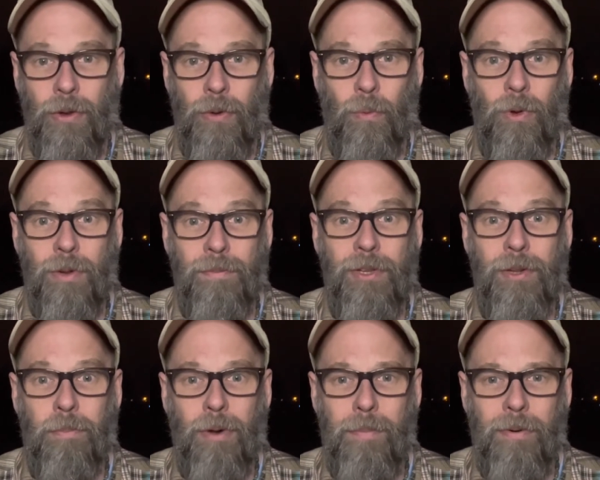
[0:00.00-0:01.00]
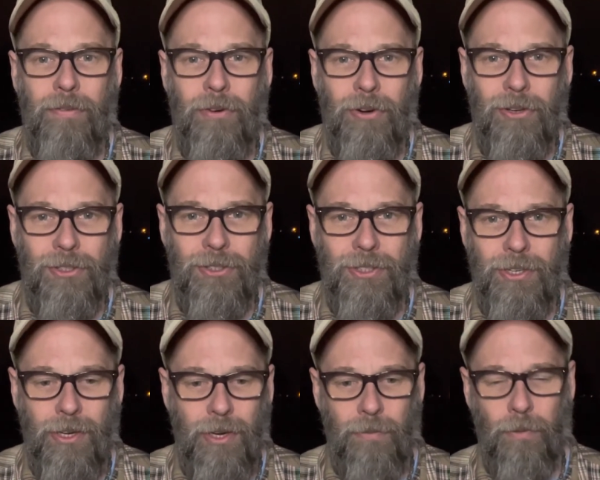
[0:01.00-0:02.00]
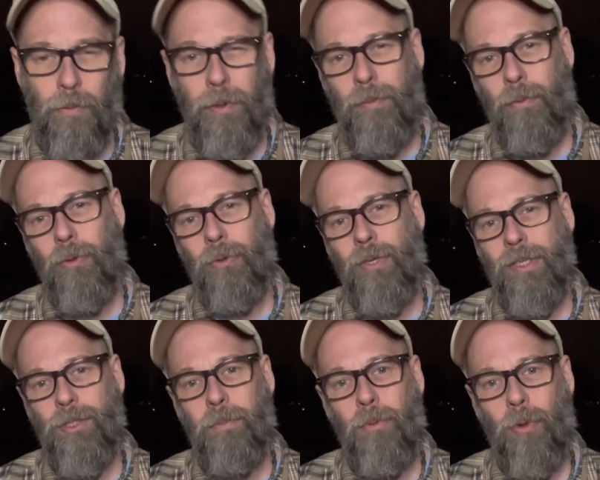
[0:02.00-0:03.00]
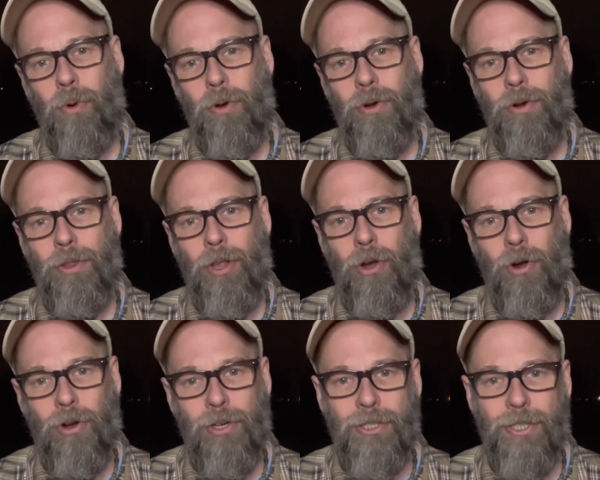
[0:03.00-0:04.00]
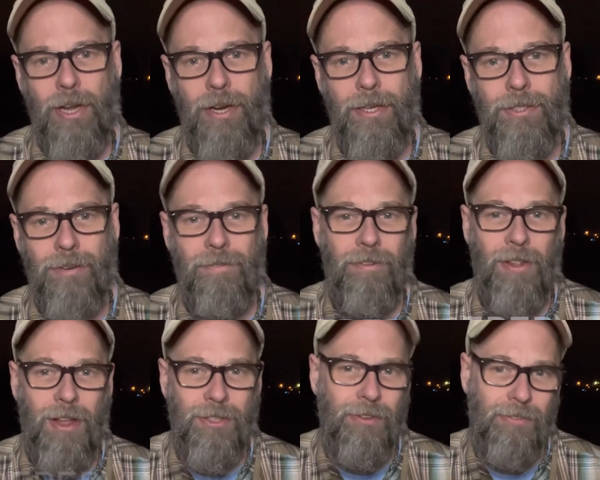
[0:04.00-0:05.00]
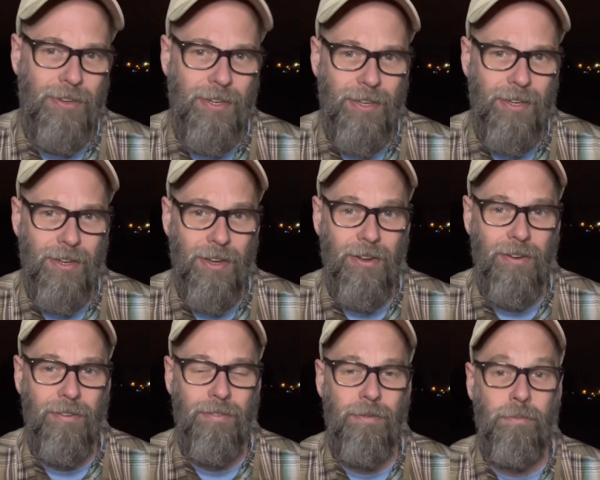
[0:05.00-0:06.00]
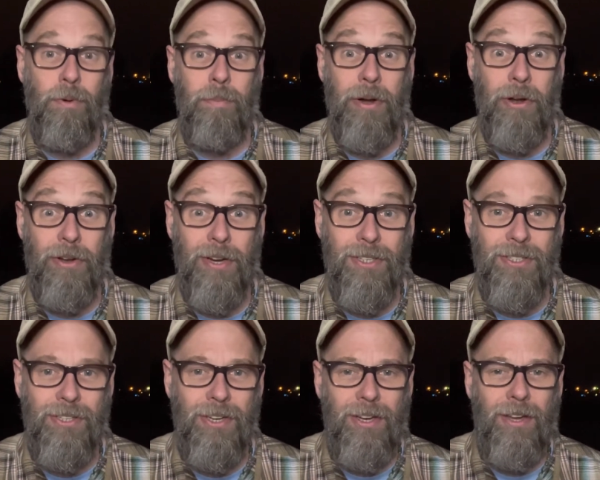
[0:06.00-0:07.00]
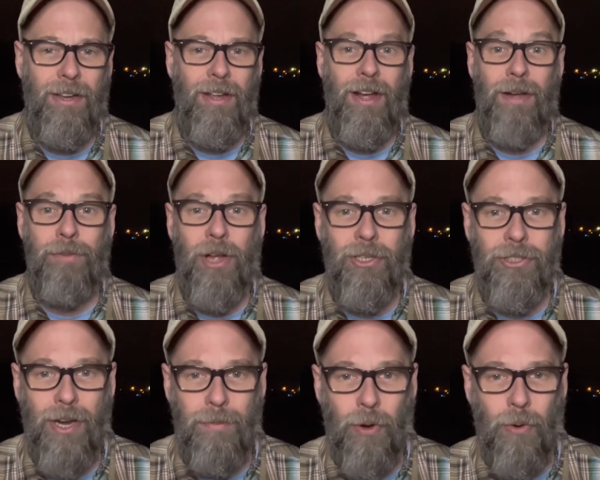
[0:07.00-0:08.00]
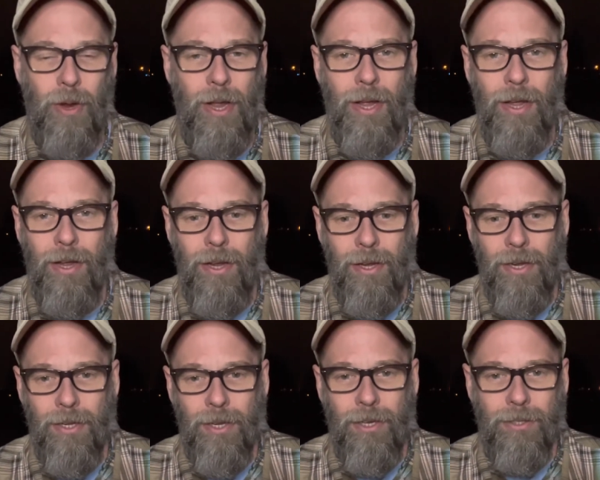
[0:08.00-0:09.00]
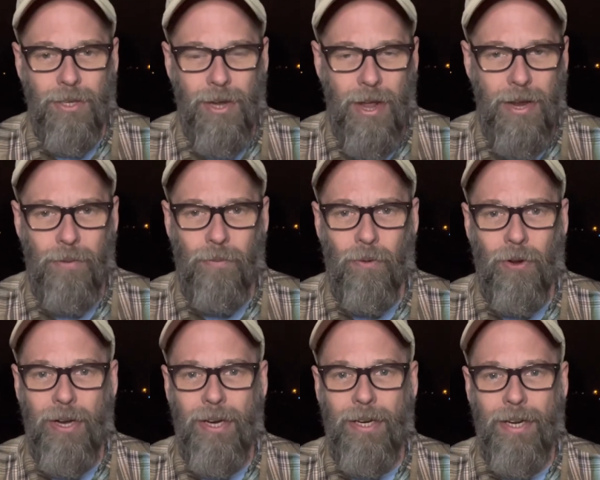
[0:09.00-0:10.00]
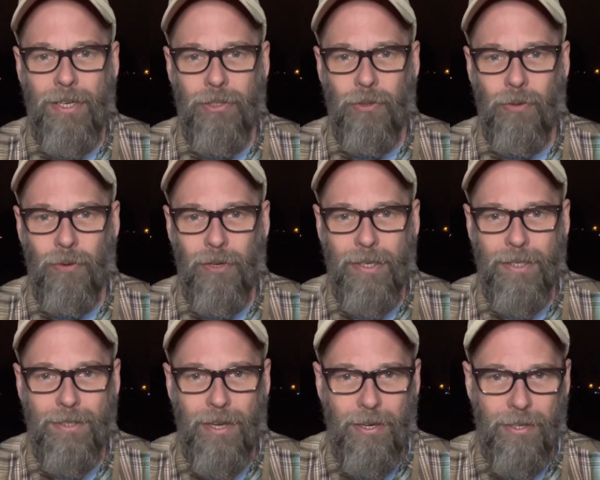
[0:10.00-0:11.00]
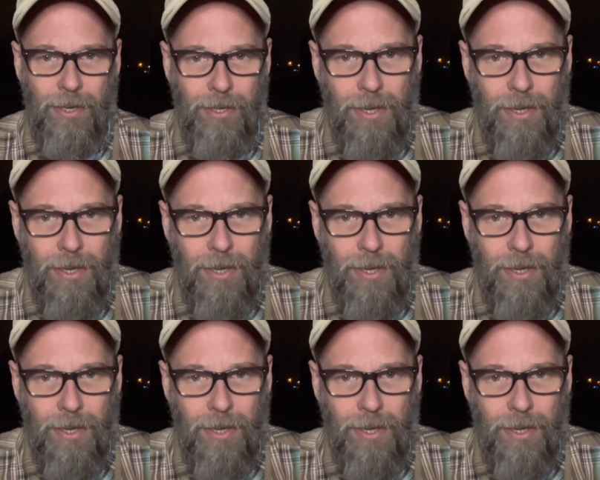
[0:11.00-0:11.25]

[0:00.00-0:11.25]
Welcome to the Prepperverse, where we will explore the art, science, and philosophy of preparedness. I'm Doc JMO. Tonight we're going to get into a really exciting